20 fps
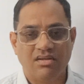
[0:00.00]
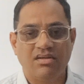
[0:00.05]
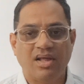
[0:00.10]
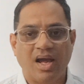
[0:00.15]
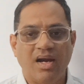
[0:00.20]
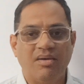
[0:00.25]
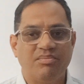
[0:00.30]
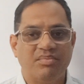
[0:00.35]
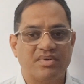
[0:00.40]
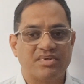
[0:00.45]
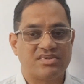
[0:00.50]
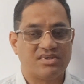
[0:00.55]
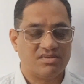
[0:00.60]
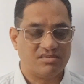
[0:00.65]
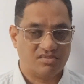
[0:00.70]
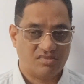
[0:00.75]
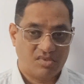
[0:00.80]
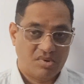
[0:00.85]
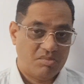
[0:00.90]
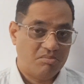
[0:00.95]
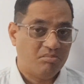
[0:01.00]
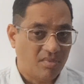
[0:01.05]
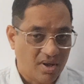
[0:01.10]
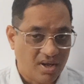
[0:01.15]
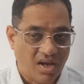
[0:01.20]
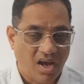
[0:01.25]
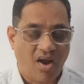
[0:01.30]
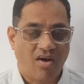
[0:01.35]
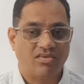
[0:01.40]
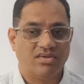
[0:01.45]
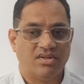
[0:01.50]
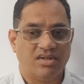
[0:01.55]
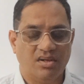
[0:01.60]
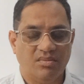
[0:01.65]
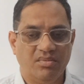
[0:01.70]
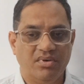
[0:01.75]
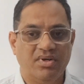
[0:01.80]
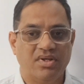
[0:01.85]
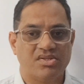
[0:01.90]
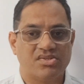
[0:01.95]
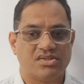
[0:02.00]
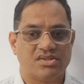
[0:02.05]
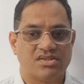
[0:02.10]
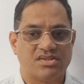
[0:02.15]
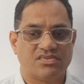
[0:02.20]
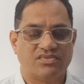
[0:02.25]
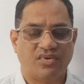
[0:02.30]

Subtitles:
that person may have the limitations.